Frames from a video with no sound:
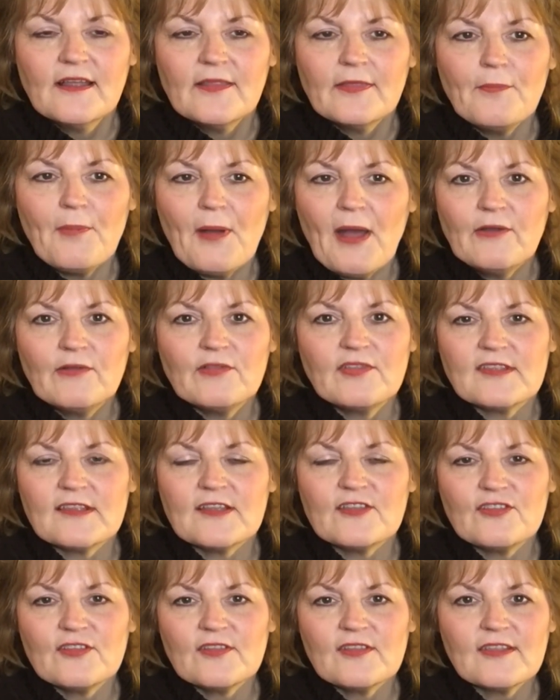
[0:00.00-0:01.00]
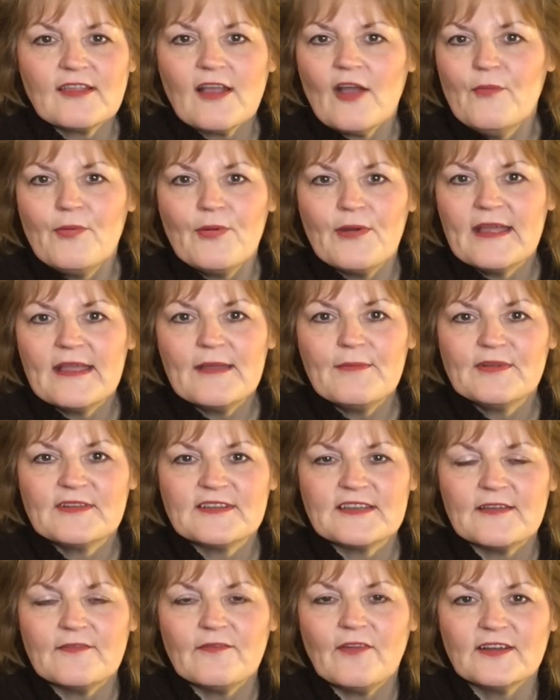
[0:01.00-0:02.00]
the postage is so
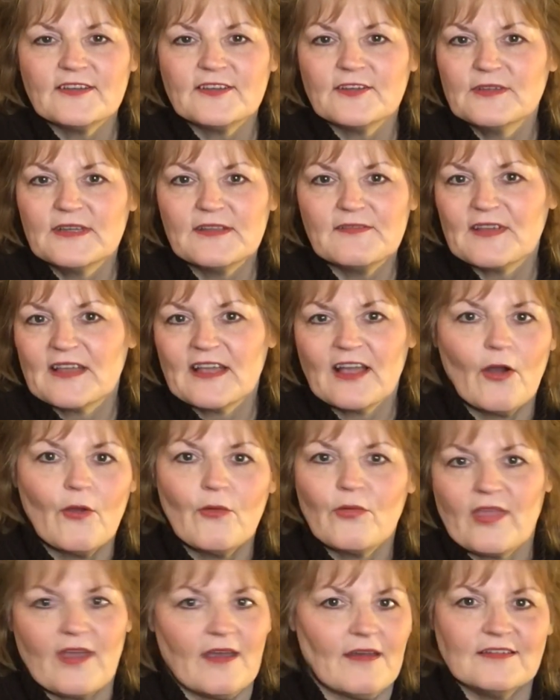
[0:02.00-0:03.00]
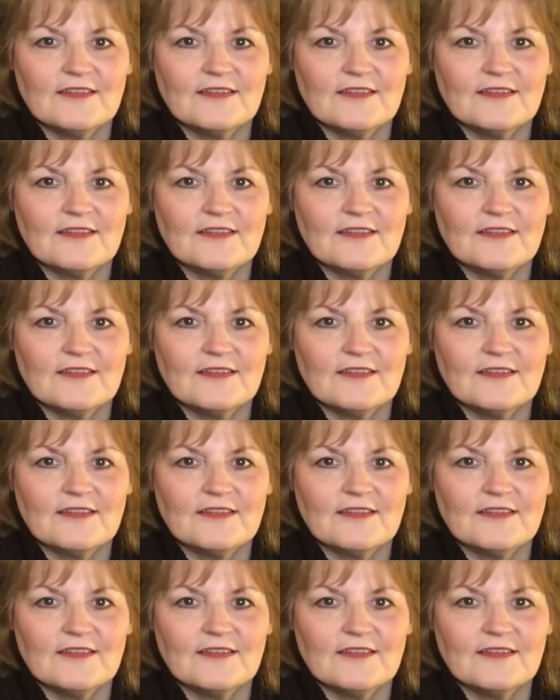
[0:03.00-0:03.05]
prohibitive, I don't even go there.